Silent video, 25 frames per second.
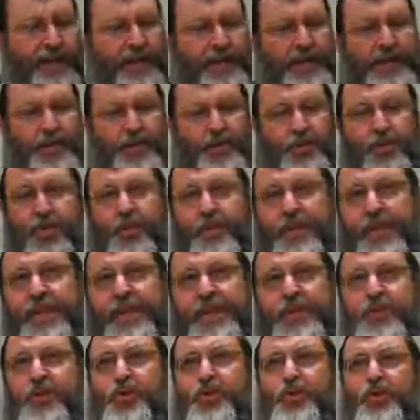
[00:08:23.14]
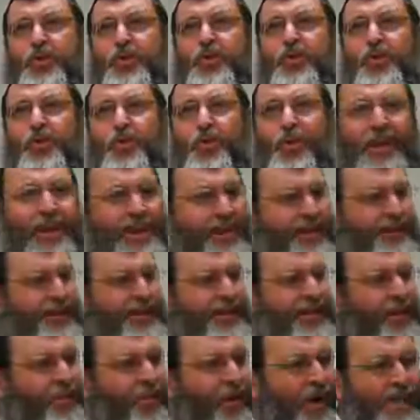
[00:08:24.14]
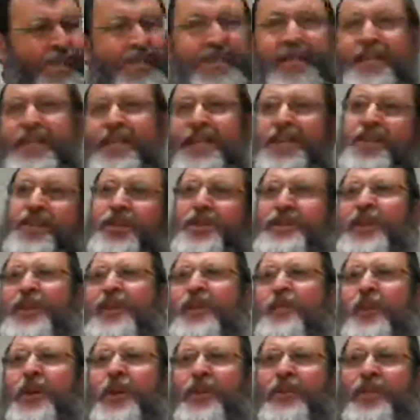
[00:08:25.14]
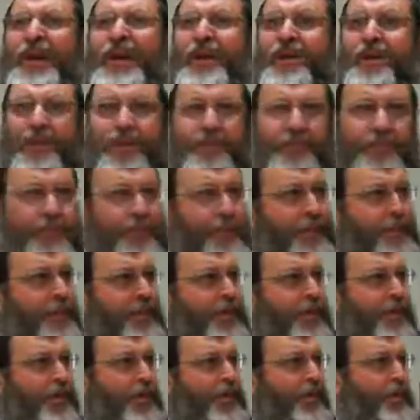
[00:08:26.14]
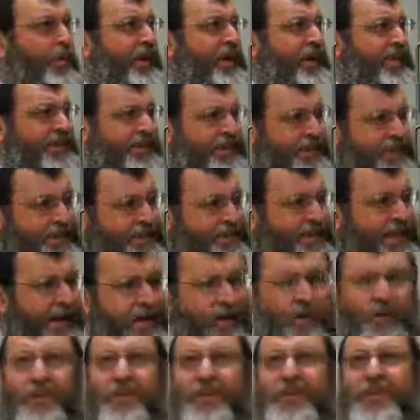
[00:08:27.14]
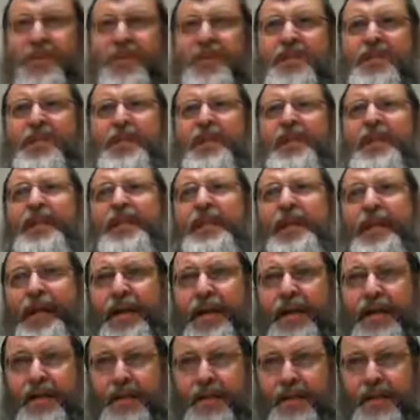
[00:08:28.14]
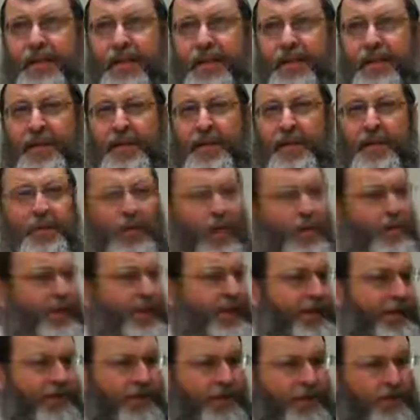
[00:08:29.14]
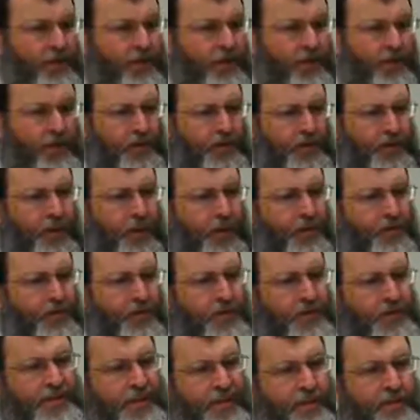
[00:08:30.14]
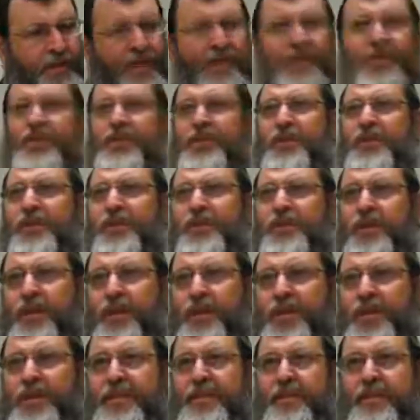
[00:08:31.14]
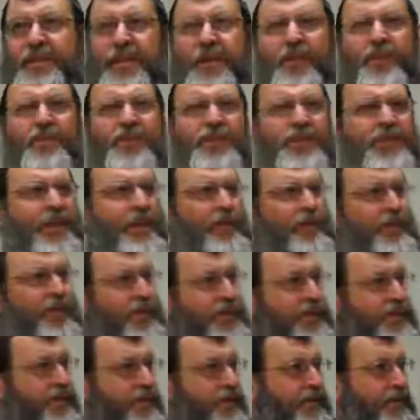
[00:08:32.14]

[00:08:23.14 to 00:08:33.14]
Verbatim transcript: Assuming that's true, but then why is that such a terrible avera? Where's the terrible sin here? No, I mean, you, you go through some parshas in the Torah, there's some terrible stuff written.